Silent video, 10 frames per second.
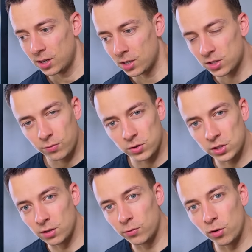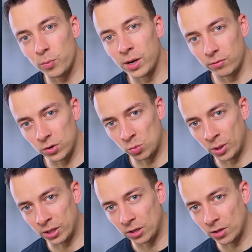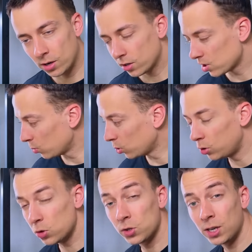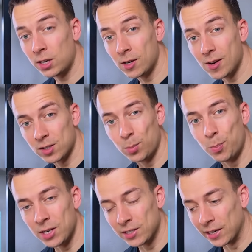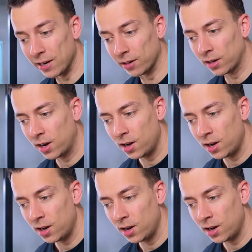This stuff is still full of beneficial bacteria, so I'm gonna use it in here as a base layer.